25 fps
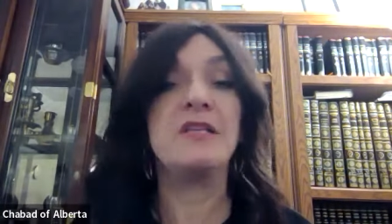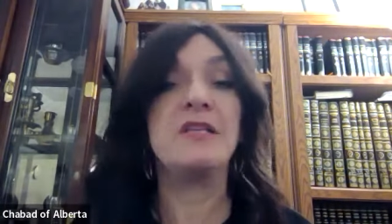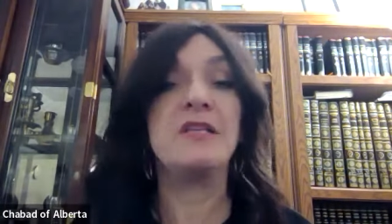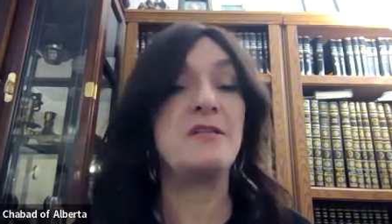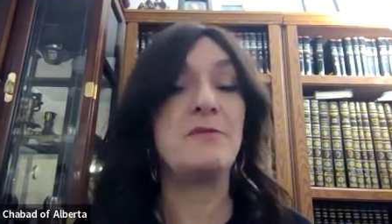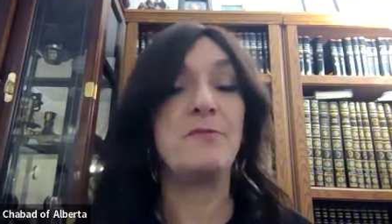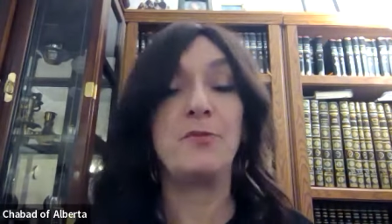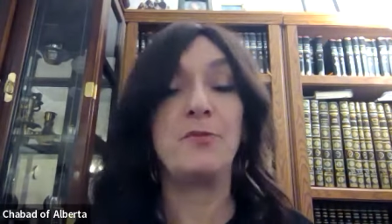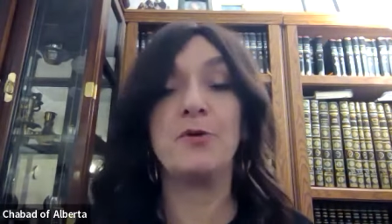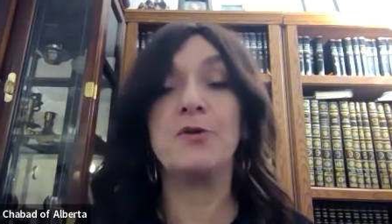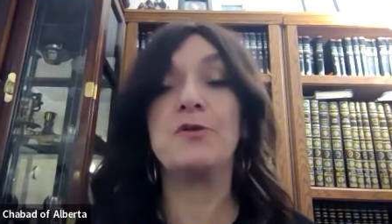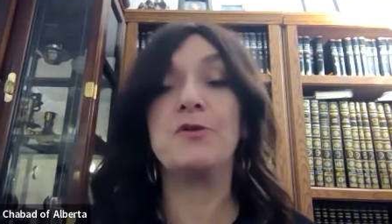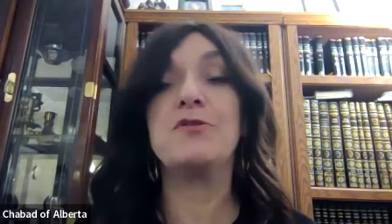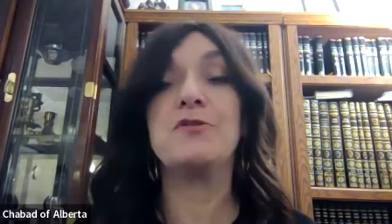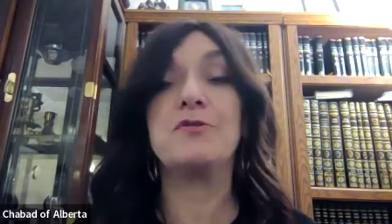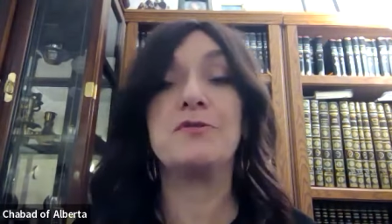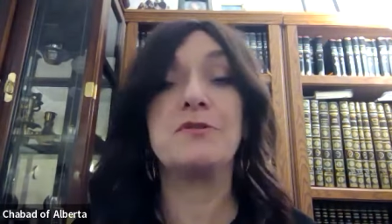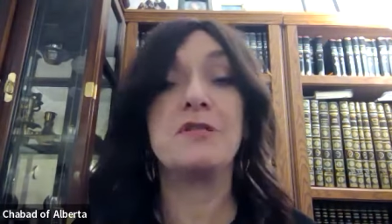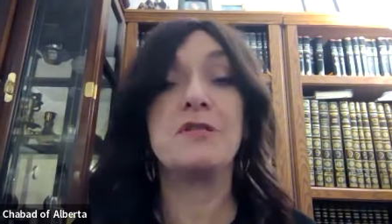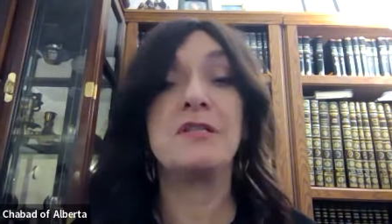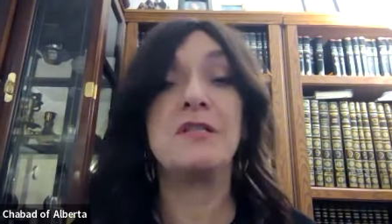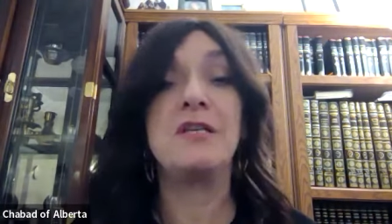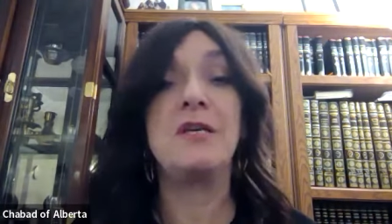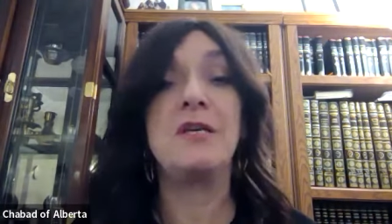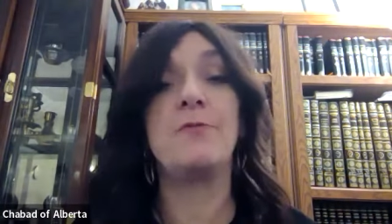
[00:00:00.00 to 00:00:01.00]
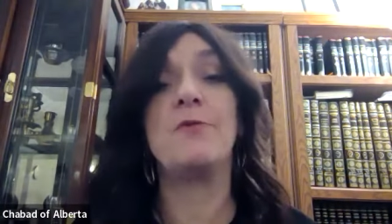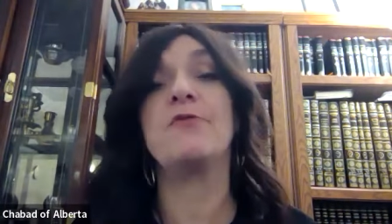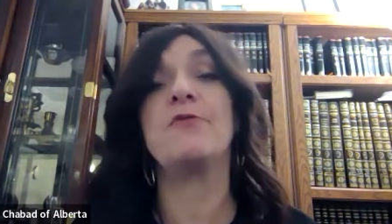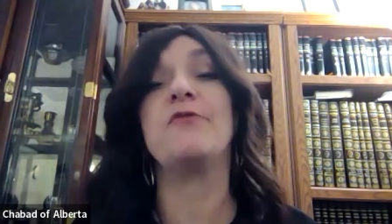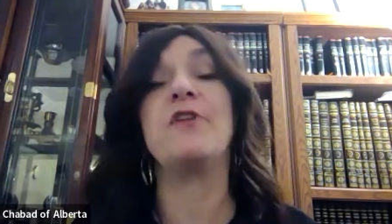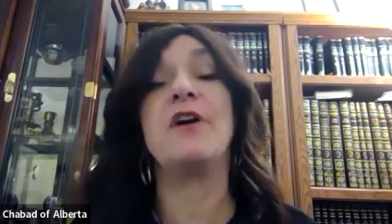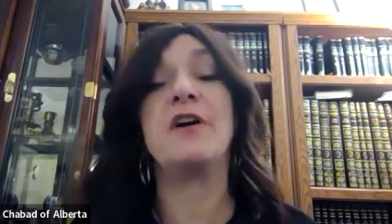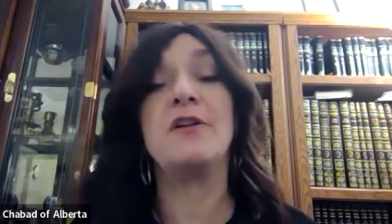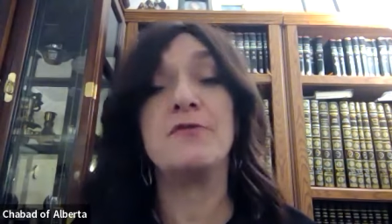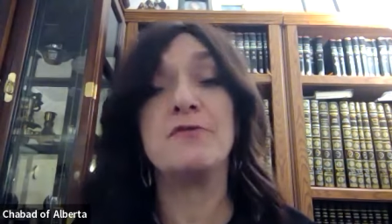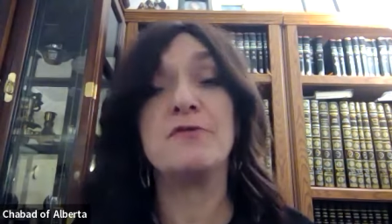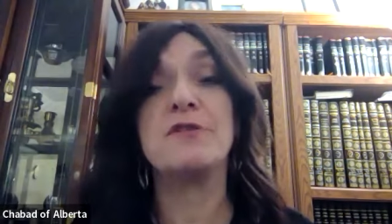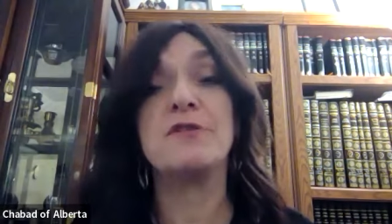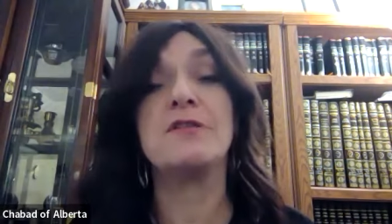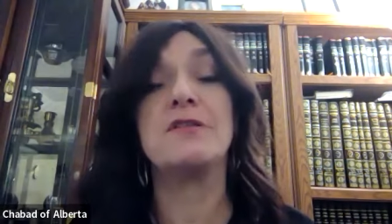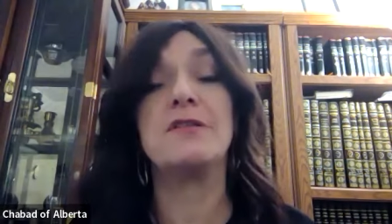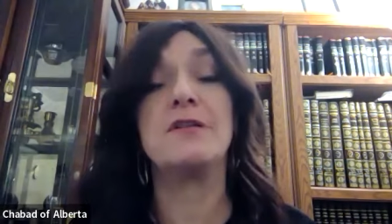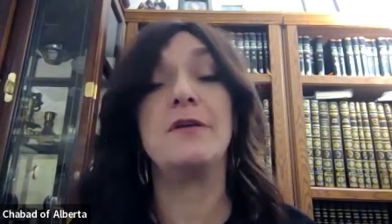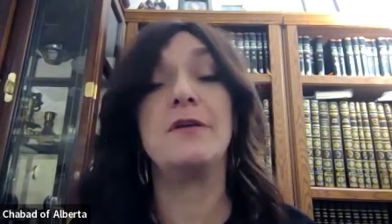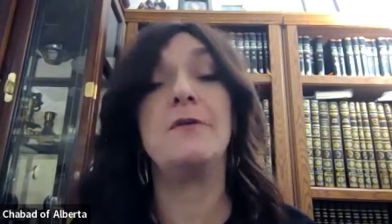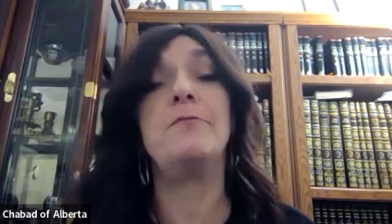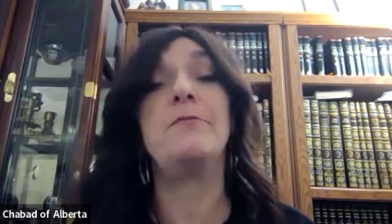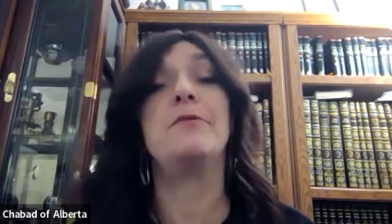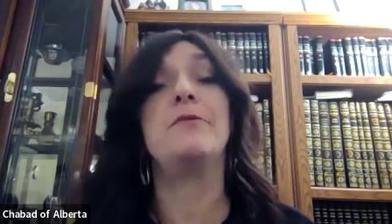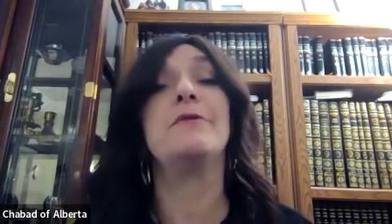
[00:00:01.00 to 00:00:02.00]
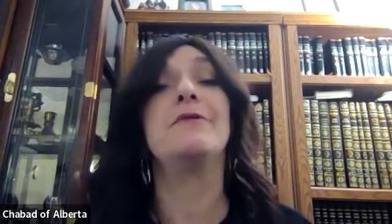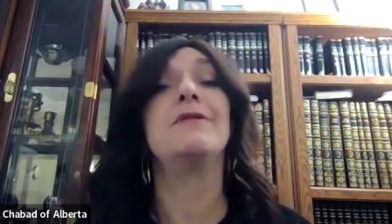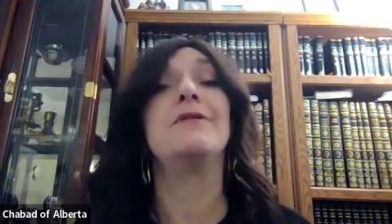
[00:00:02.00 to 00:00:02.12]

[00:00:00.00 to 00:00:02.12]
It's important to sleep. If I don't sleep,